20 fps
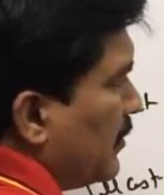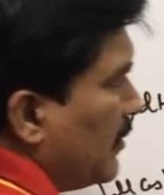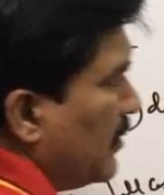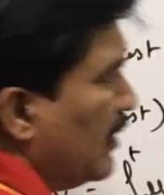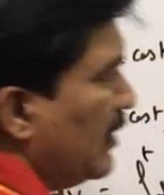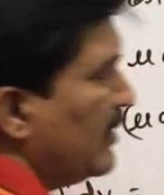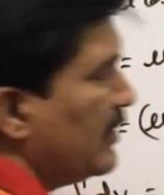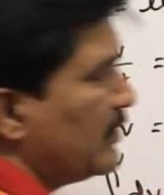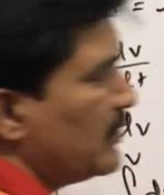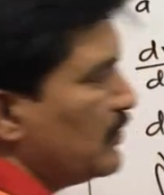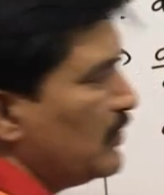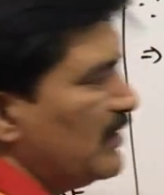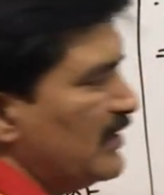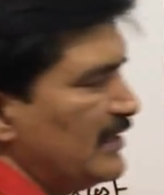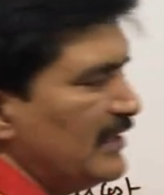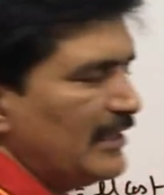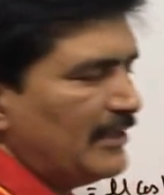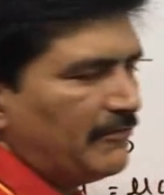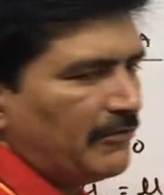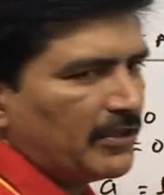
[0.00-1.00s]
leads to
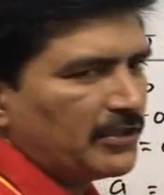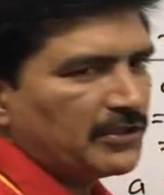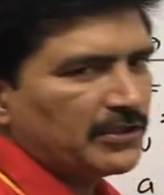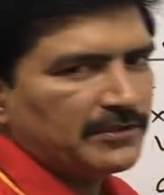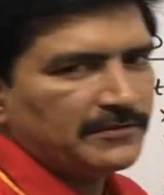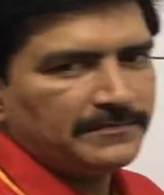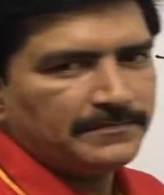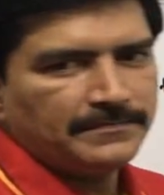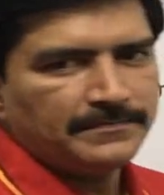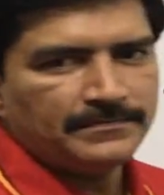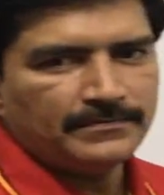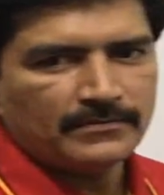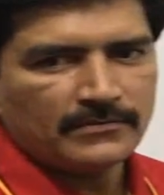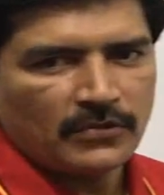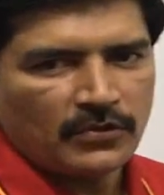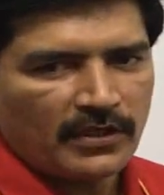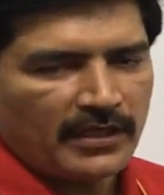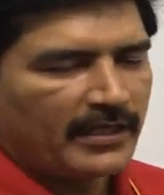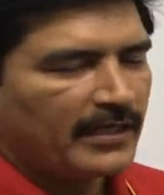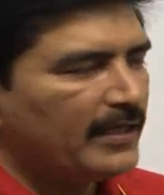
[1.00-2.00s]
this equation,
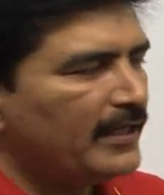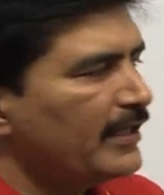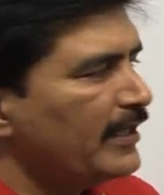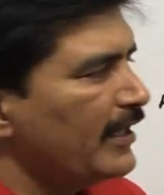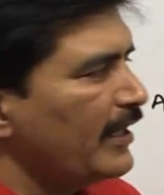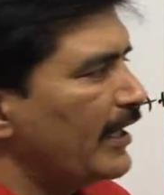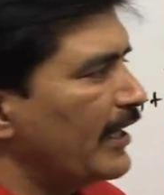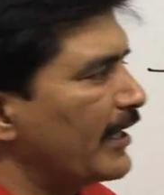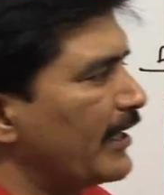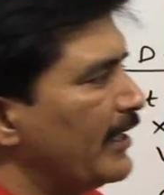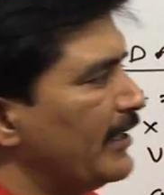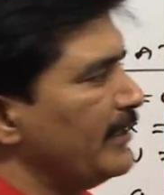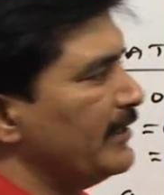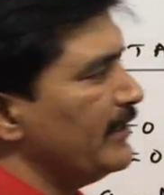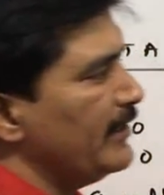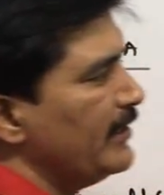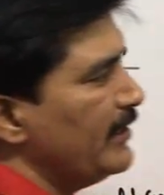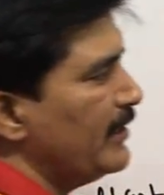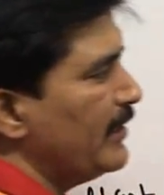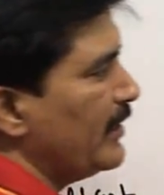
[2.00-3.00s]
okay.
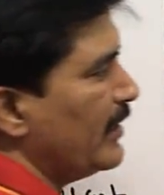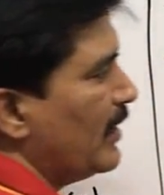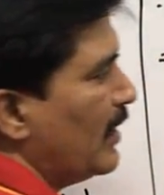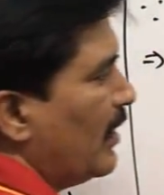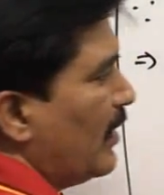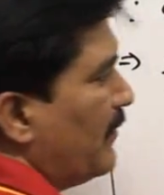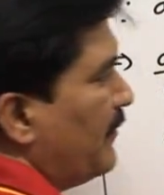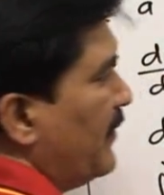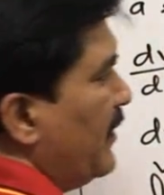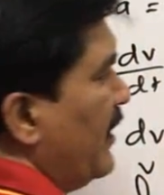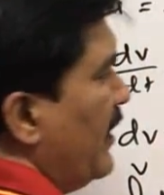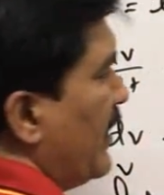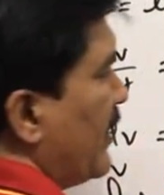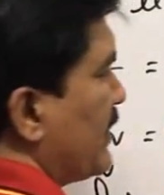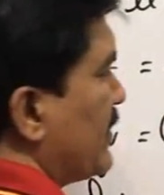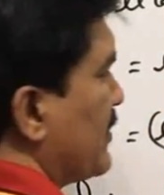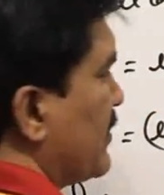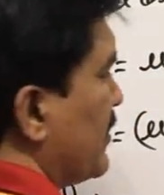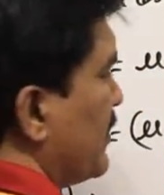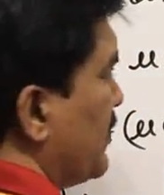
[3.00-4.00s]
Again, integral of
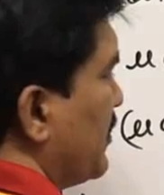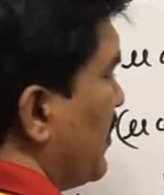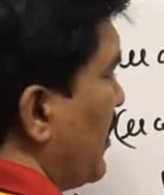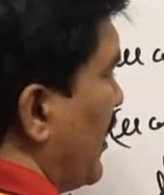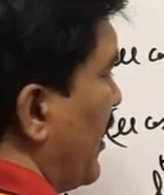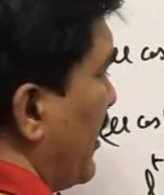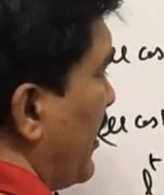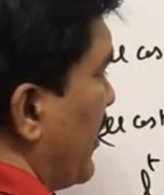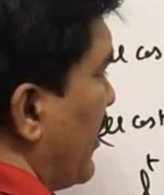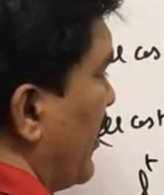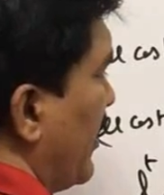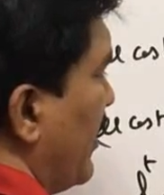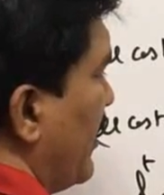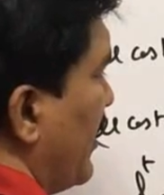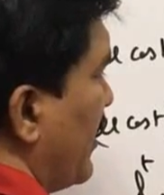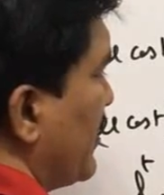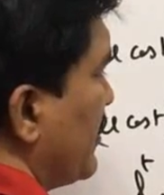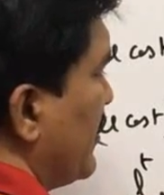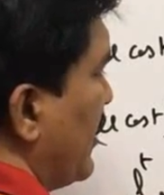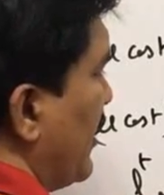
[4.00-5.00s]
dx I can
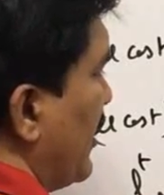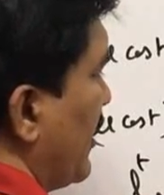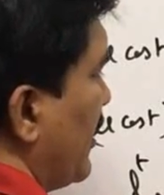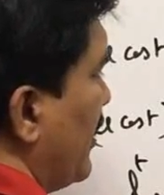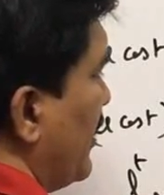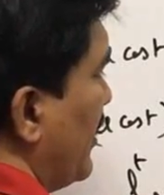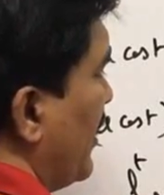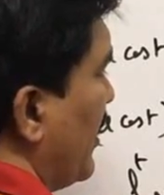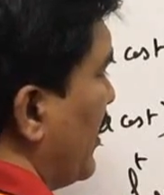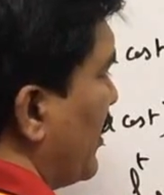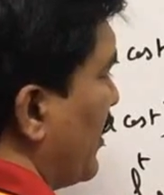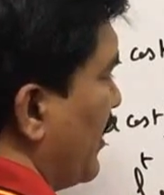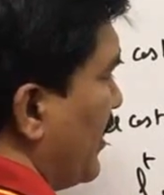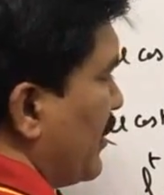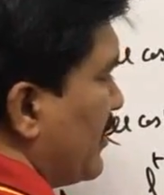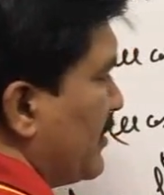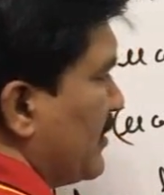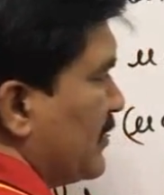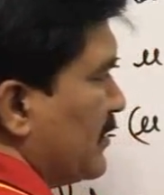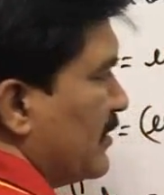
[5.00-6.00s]
write as directly delta
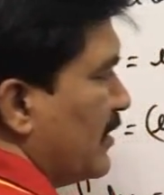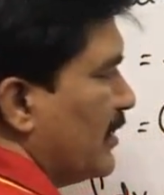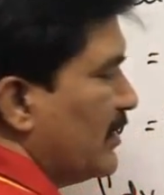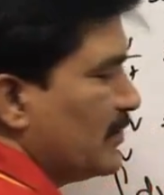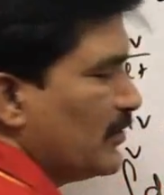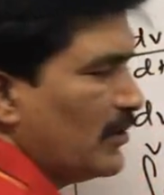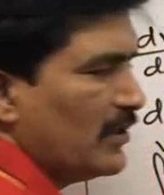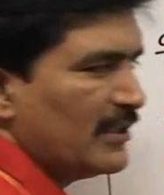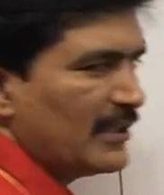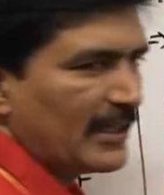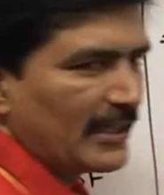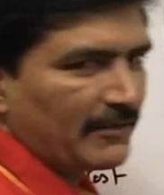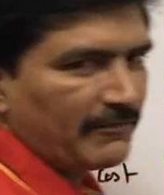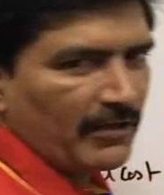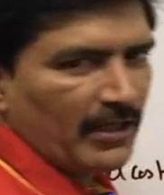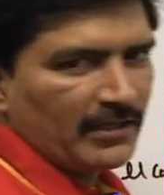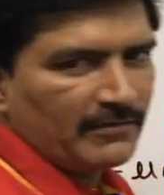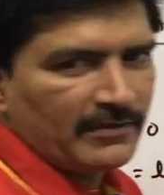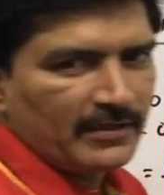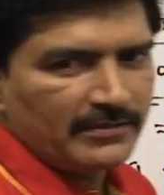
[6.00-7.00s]
x, that is only the
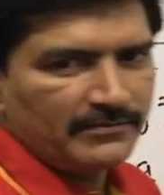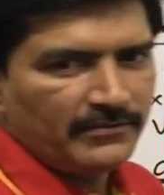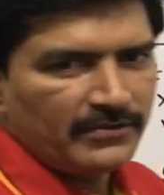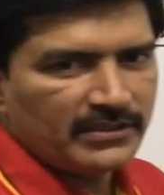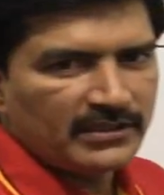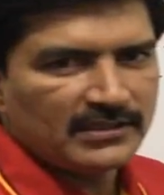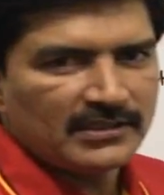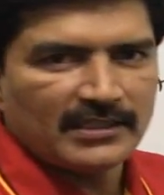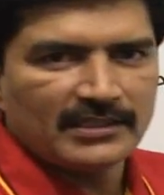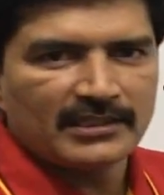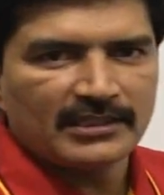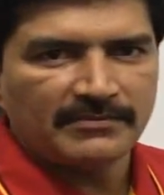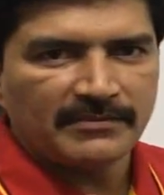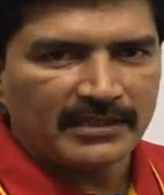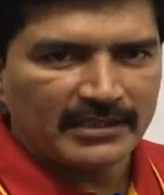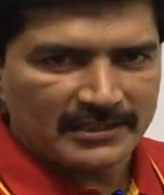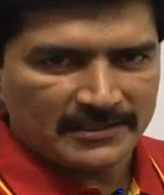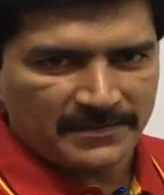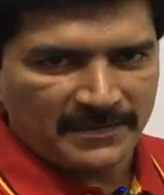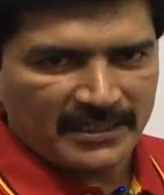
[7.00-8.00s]
required one, which is nothing
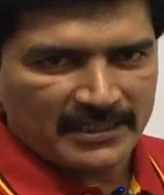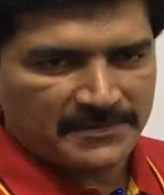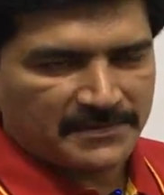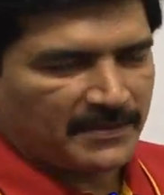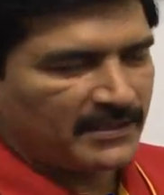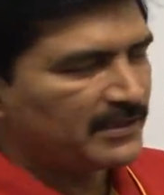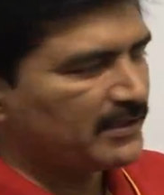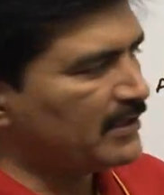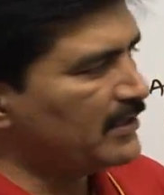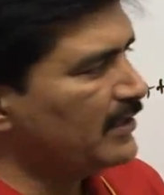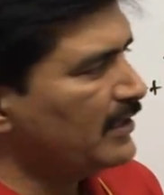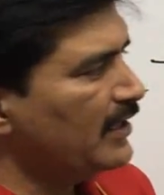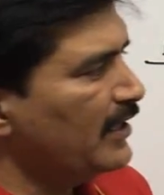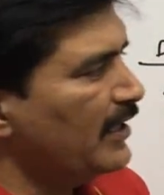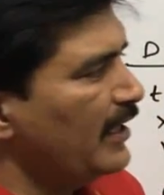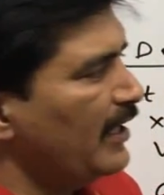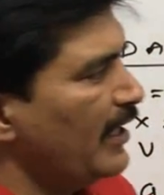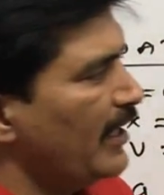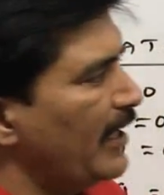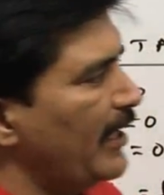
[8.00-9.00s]
but displacement,
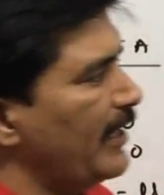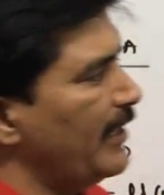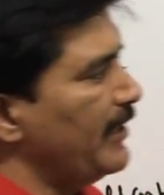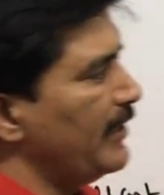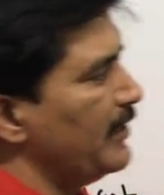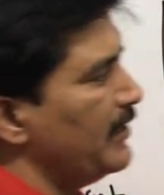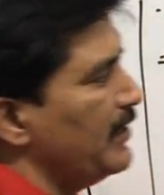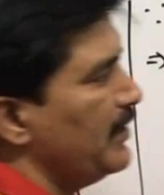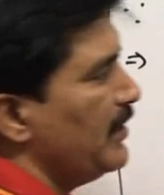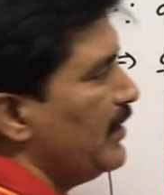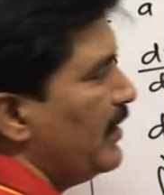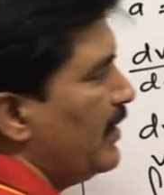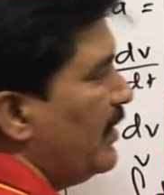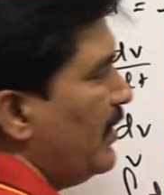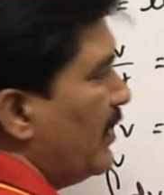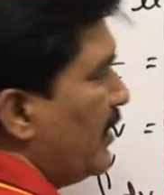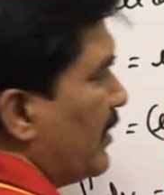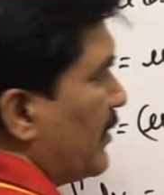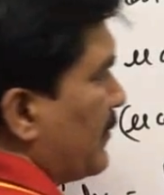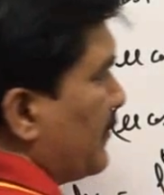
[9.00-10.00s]
and
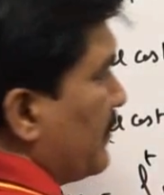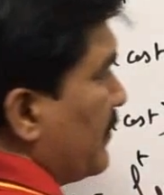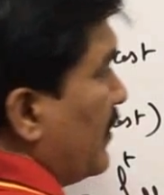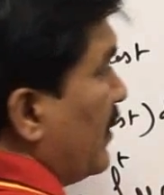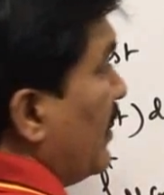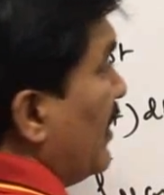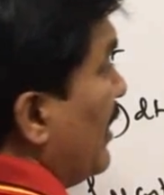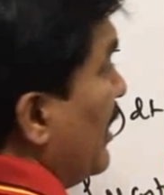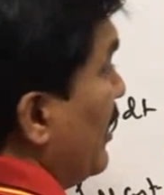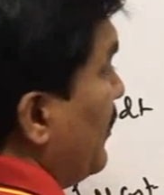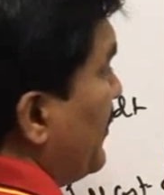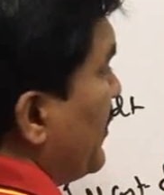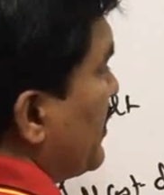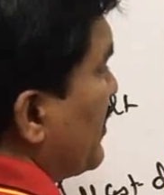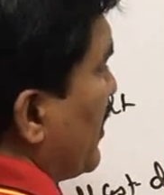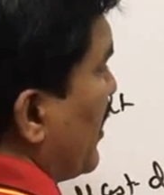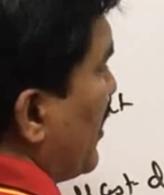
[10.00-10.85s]
here limits